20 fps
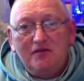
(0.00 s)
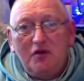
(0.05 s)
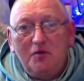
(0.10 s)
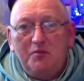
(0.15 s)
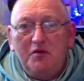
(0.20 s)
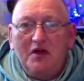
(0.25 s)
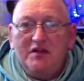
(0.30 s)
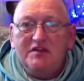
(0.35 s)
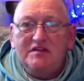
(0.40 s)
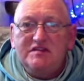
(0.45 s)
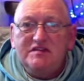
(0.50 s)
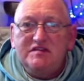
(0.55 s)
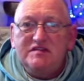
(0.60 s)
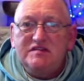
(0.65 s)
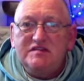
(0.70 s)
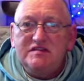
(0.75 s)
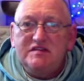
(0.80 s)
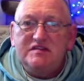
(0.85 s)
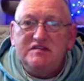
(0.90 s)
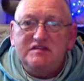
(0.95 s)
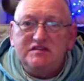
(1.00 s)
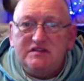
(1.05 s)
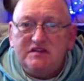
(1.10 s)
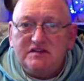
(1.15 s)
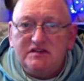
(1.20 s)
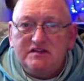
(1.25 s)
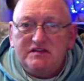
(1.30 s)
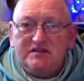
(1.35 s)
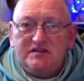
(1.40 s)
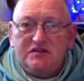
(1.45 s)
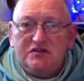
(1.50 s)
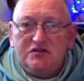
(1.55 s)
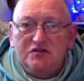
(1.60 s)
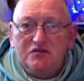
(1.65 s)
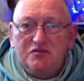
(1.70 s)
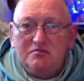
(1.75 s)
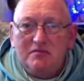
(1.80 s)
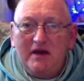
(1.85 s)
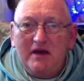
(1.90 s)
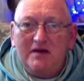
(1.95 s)
For brothers and sisters
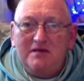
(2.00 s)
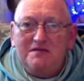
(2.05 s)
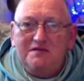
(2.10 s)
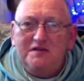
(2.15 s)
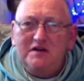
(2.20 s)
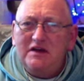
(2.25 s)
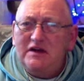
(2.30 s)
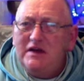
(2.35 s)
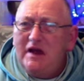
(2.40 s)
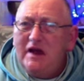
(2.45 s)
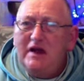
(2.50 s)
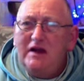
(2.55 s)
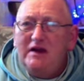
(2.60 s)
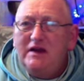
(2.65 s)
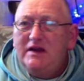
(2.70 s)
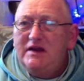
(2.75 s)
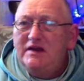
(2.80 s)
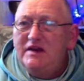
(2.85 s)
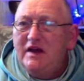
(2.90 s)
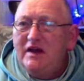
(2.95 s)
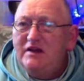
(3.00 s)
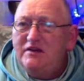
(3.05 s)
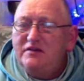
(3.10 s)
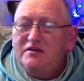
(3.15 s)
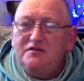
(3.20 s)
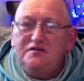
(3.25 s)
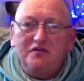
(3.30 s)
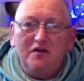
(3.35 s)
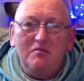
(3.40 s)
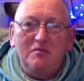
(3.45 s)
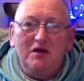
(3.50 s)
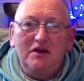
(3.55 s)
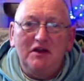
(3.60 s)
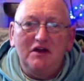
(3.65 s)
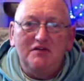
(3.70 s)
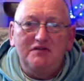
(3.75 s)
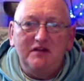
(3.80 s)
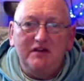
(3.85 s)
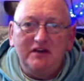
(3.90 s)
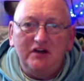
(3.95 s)
who may feel alienated from a
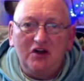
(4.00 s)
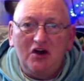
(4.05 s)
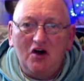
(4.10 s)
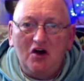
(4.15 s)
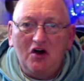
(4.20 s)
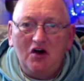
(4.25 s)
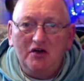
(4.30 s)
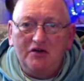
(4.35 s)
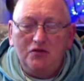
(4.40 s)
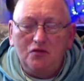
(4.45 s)
loving God.